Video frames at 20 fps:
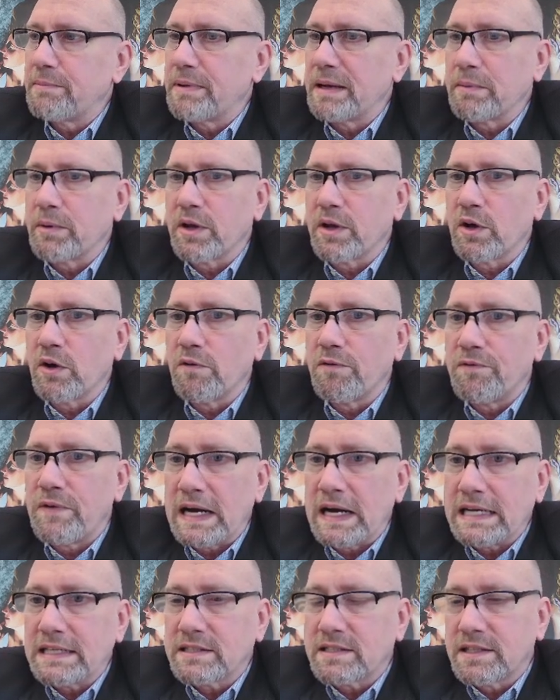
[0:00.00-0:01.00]
but I'm going to go
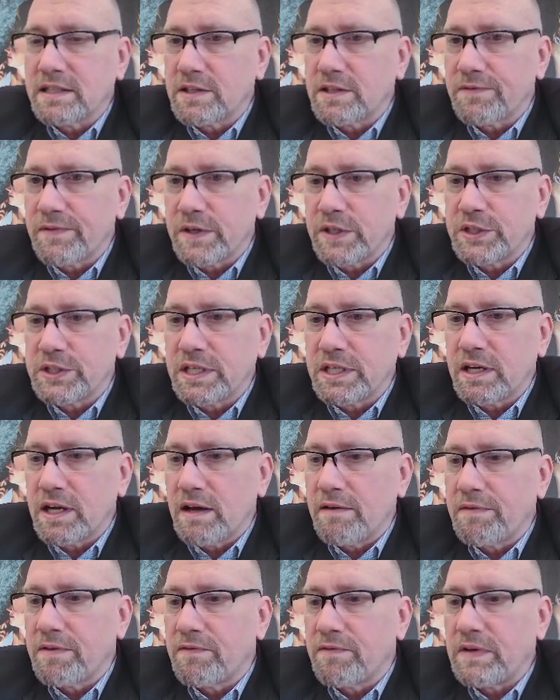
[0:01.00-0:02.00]
fast in this version
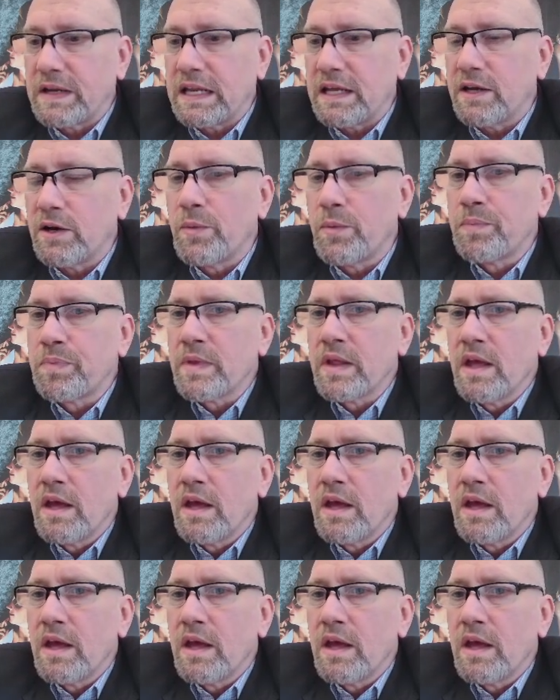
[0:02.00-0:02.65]
of the video.